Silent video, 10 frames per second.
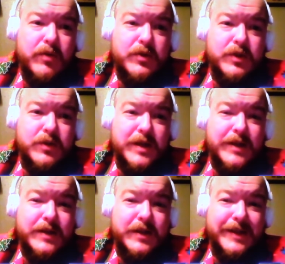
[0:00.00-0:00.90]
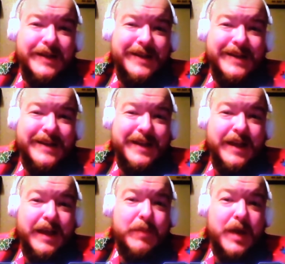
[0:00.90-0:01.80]
So technically,
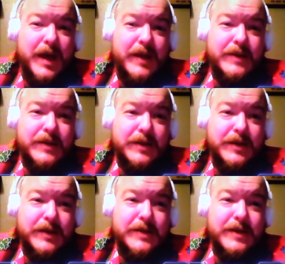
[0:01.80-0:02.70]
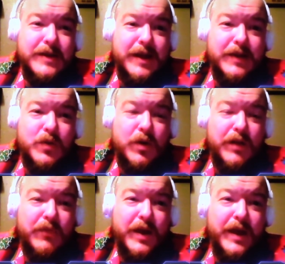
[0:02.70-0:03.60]
Epcot did not
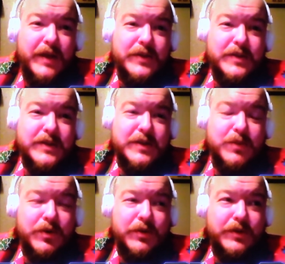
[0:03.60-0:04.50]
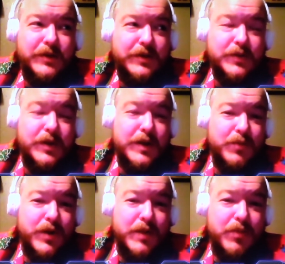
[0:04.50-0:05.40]
qualify as Disney World, so I didn't
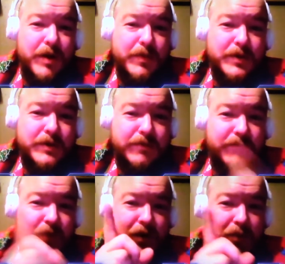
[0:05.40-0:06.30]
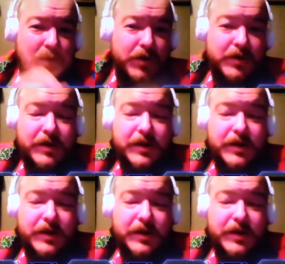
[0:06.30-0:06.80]
break promise. Very important.